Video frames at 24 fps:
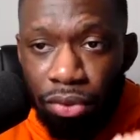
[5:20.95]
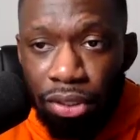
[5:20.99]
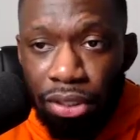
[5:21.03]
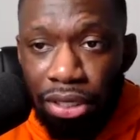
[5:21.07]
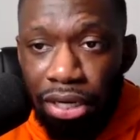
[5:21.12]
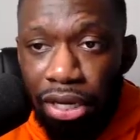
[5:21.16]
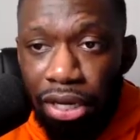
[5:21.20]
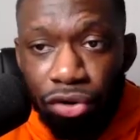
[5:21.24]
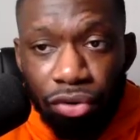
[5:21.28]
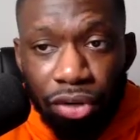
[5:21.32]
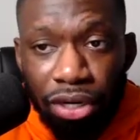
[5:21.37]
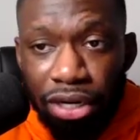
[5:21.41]

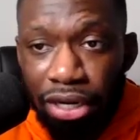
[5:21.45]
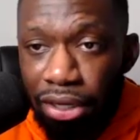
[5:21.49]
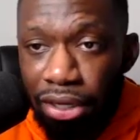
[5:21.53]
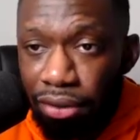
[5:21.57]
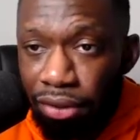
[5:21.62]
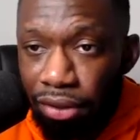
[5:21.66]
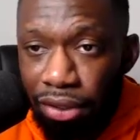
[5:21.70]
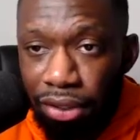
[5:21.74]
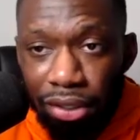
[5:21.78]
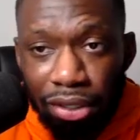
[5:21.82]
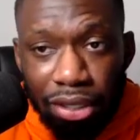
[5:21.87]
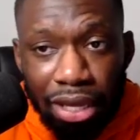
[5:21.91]
literally
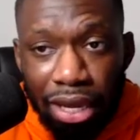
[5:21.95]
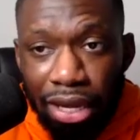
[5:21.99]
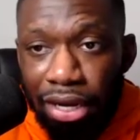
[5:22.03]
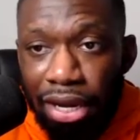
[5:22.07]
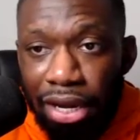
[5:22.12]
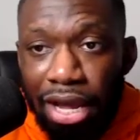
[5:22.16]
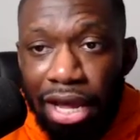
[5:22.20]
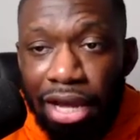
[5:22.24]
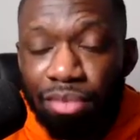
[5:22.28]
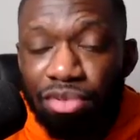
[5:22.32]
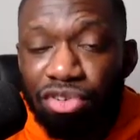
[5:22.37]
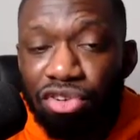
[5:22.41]

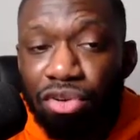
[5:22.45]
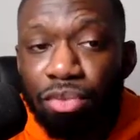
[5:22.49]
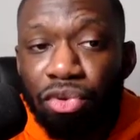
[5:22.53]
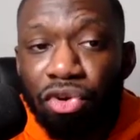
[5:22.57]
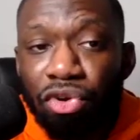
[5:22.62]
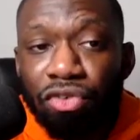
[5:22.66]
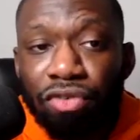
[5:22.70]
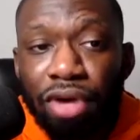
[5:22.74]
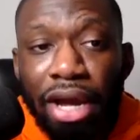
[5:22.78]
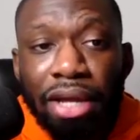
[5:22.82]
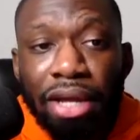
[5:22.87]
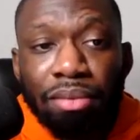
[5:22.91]
getting items
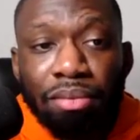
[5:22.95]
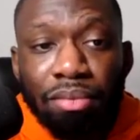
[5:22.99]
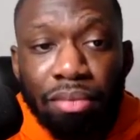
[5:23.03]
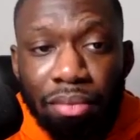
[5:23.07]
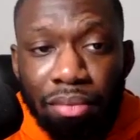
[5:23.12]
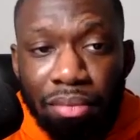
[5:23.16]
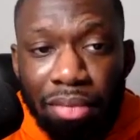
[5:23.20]
removed, right?